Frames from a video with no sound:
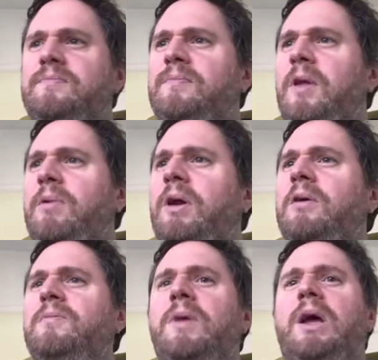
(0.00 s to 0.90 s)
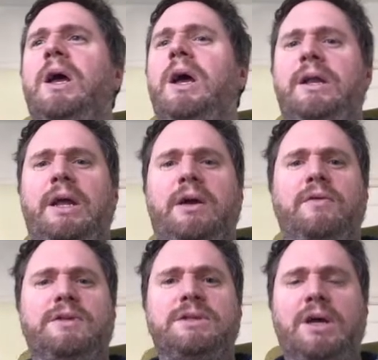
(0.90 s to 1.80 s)
There we go. And now
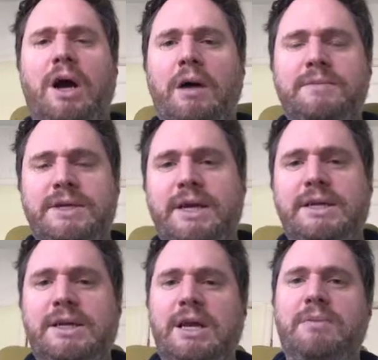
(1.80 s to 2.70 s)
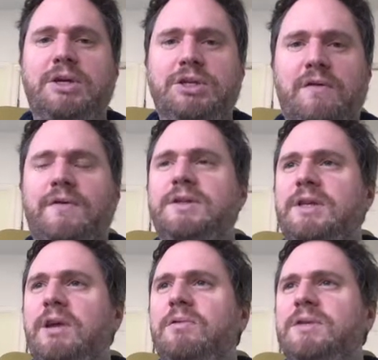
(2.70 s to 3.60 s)
this is our updated image of the
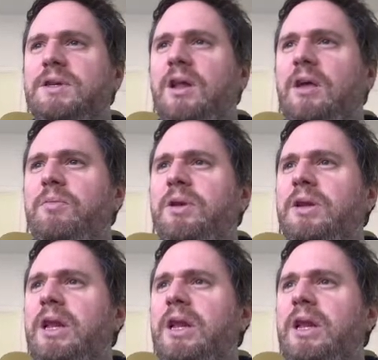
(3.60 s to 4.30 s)
sequence alignment.